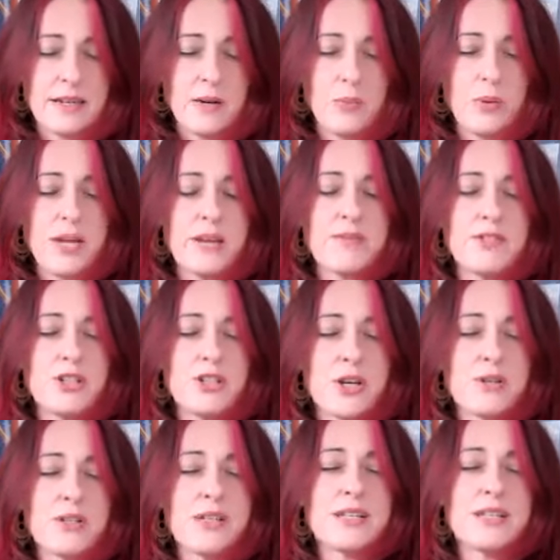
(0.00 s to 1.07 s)
And we have
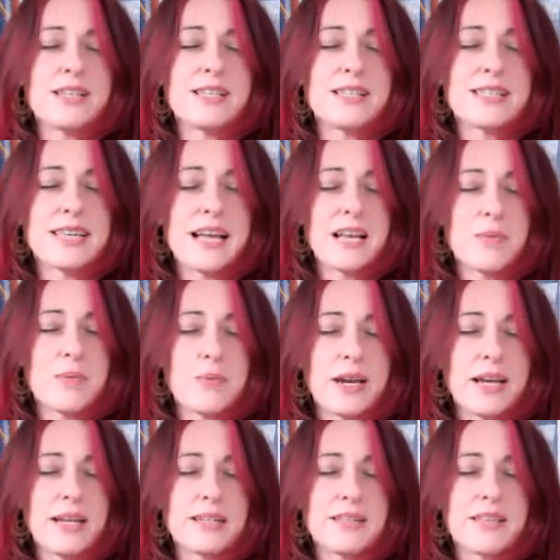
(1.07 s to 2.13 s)
chosen to
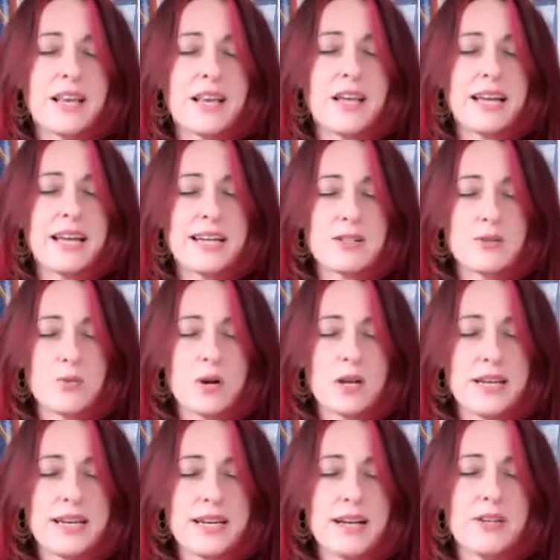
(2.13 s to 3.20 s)
celebrate the light has
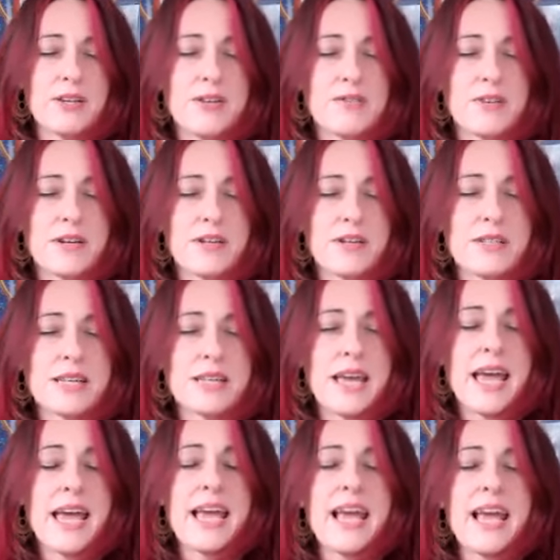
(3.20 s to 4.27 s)
won in our universe.
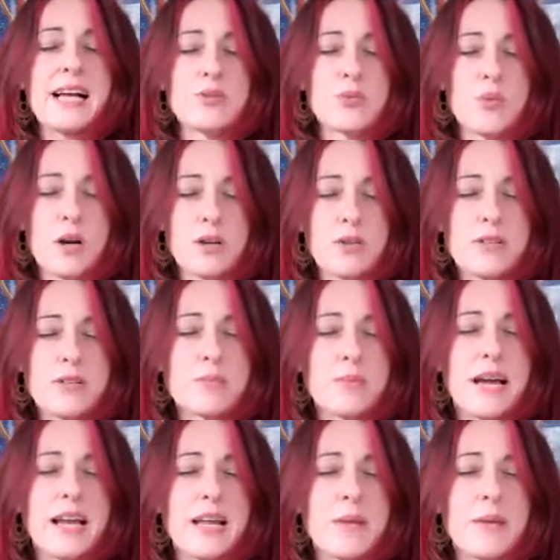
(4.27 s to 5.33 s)
It has won on this
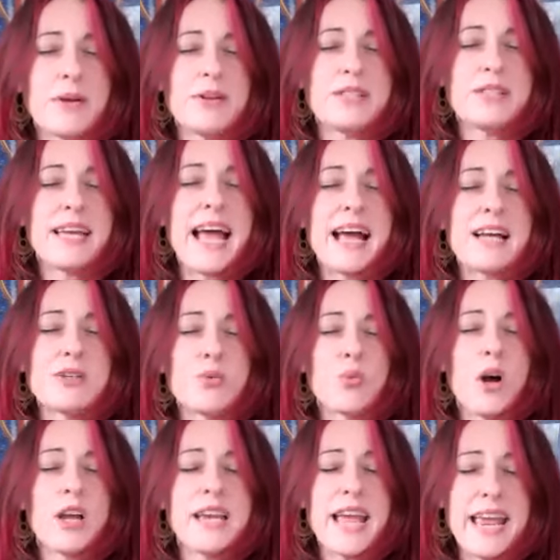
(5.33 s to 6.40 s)
planet because it has
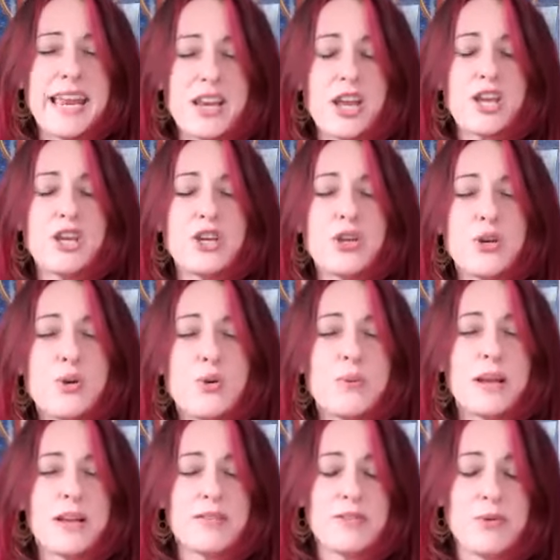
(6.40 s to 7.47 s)
won in you,
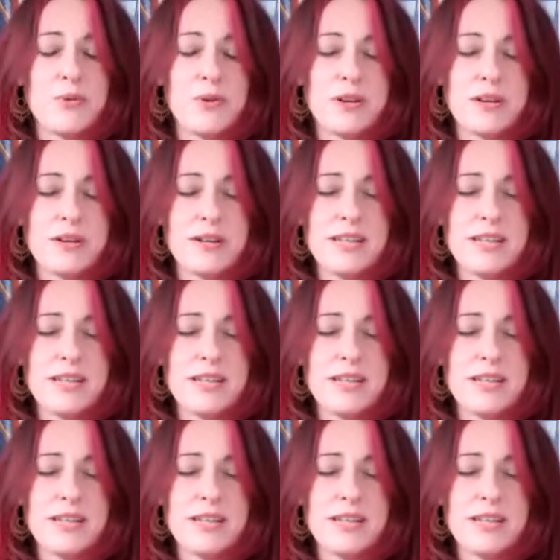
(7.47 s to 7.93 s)
beloved one.